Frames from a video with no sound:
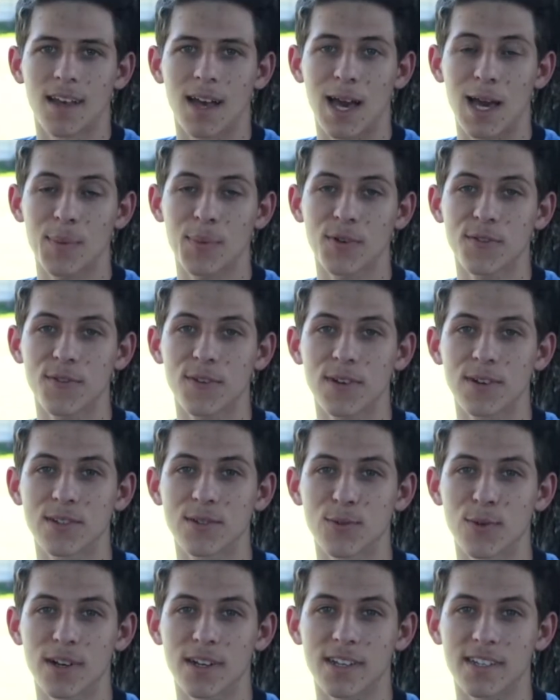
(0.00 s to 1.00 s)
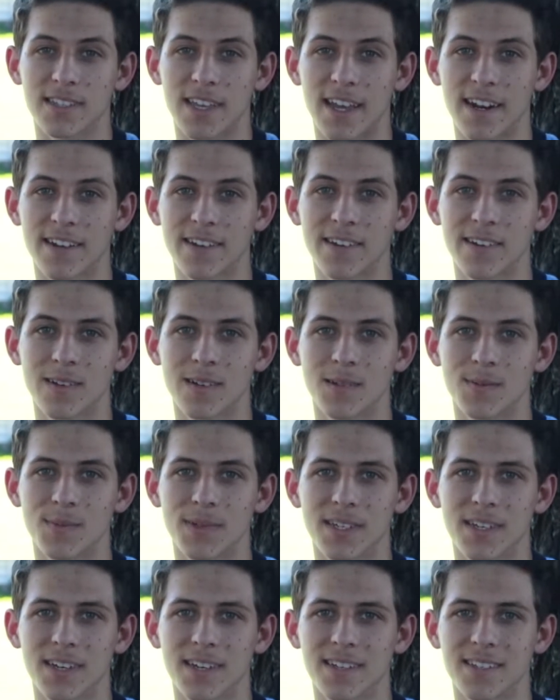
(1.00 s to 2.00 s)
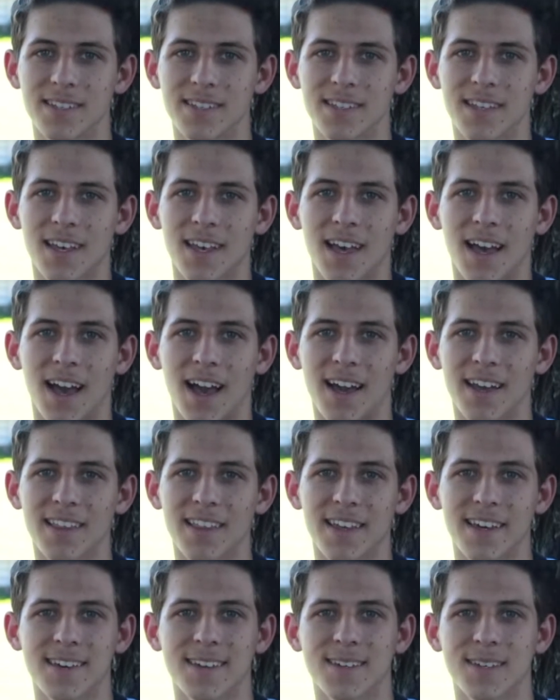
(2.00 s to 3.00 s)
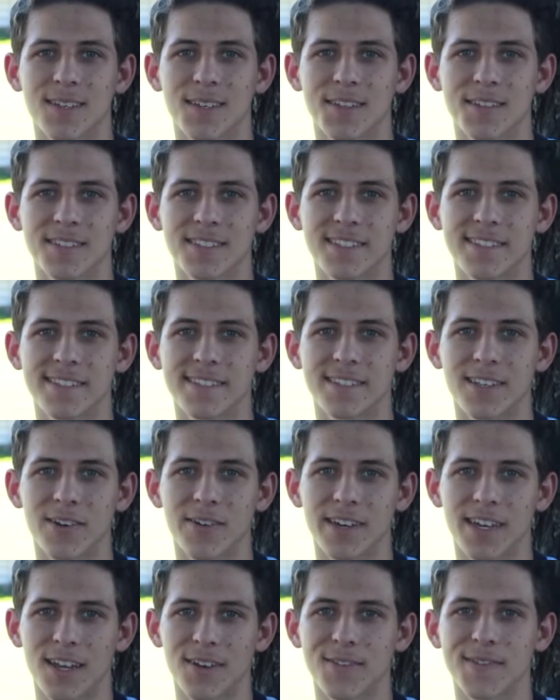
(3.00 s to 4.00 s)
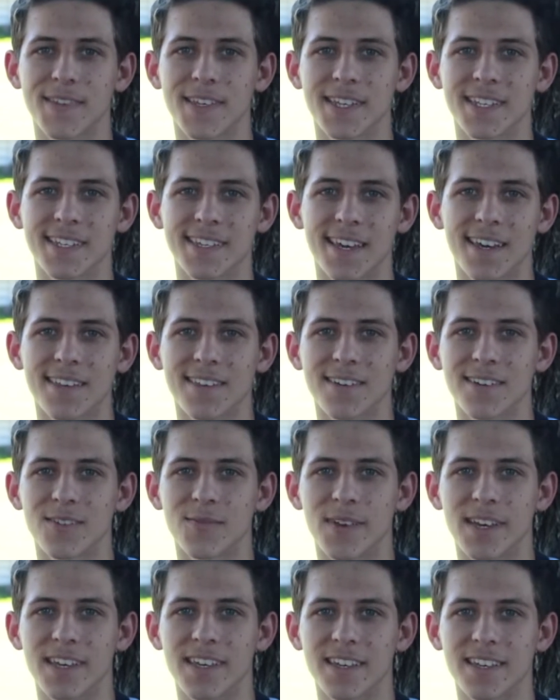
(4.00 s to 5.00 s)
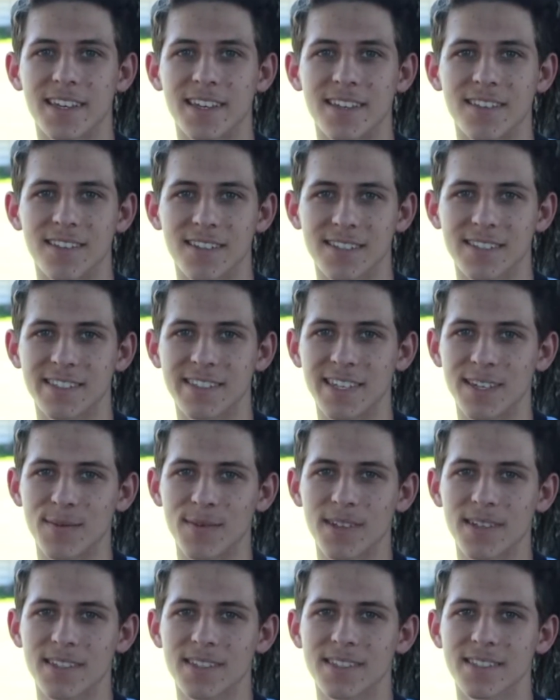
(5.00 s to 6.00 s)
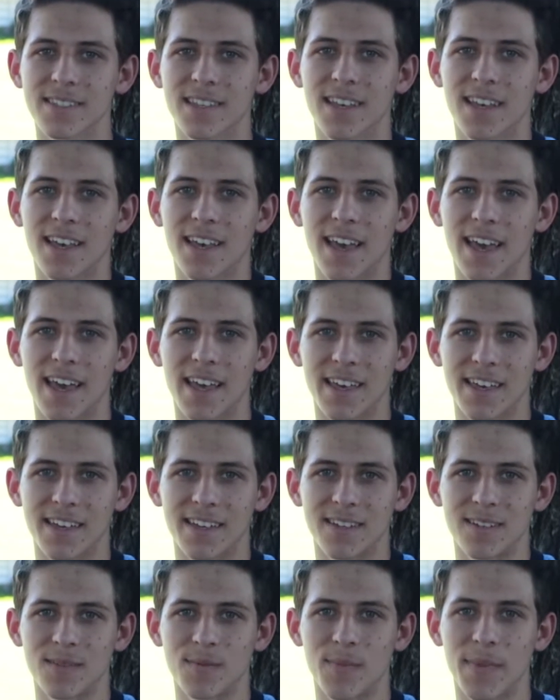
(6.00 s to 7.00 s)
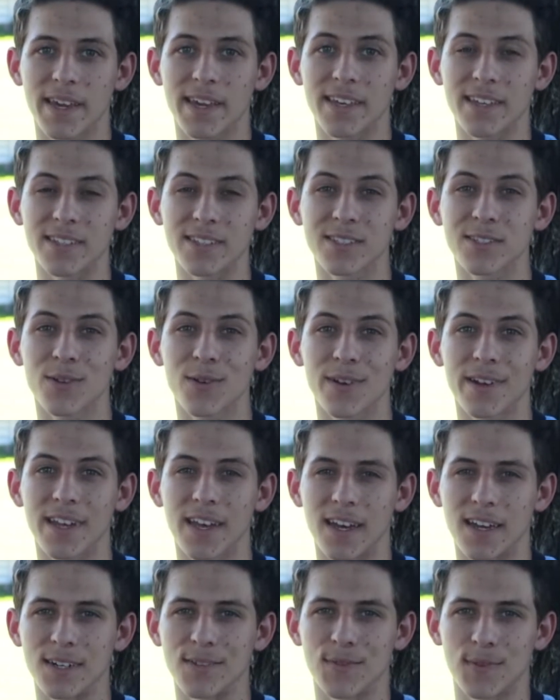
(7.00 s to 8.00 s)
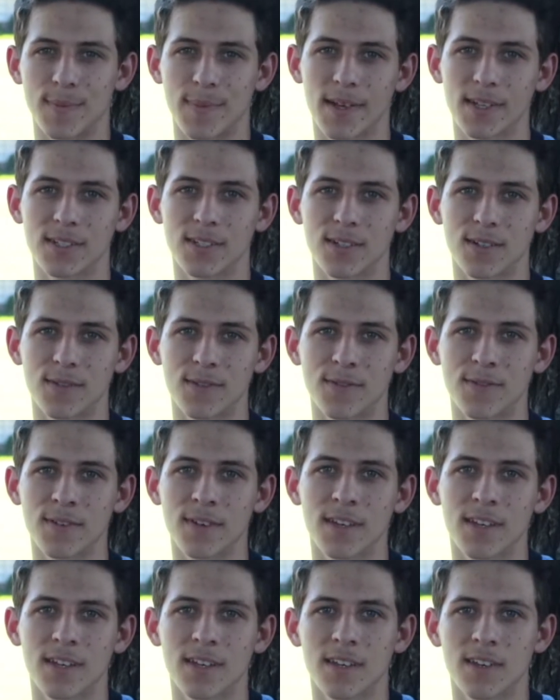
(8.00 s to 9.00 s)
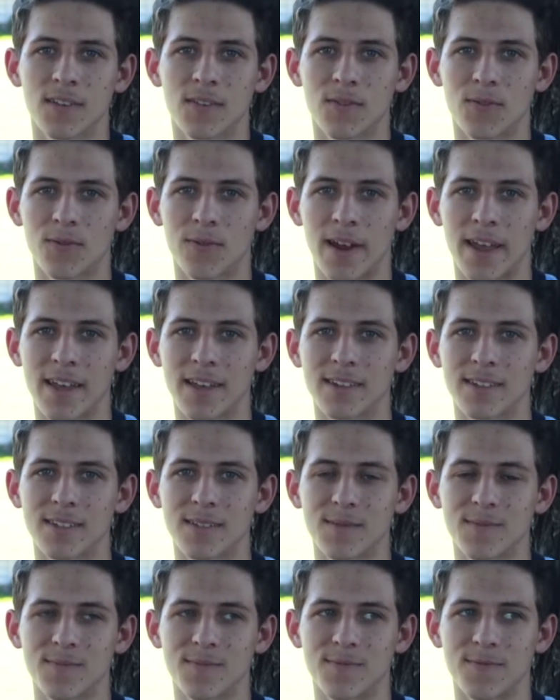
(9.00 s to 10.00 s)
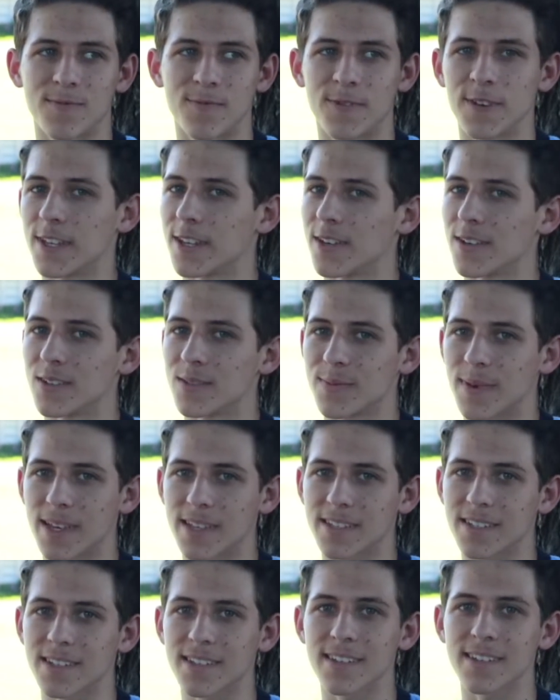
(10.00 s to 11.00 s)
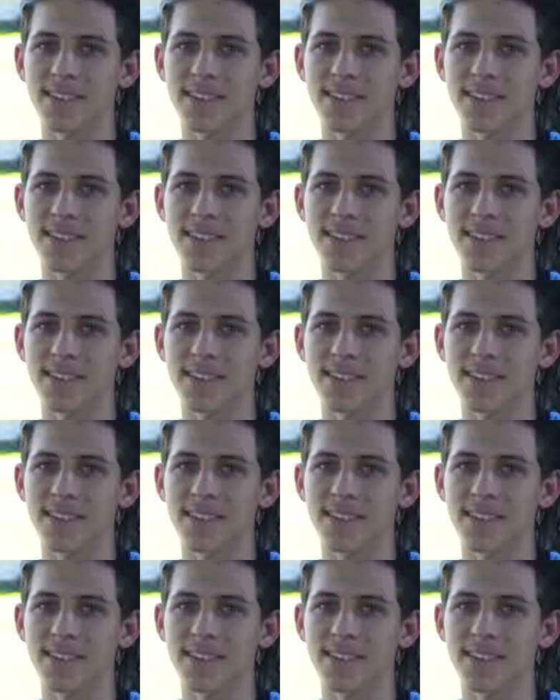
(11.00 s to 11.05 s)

I preferred to work as editor because I like sewing everything together and making it look seamless and making a story out of a bunch of random videos, basically.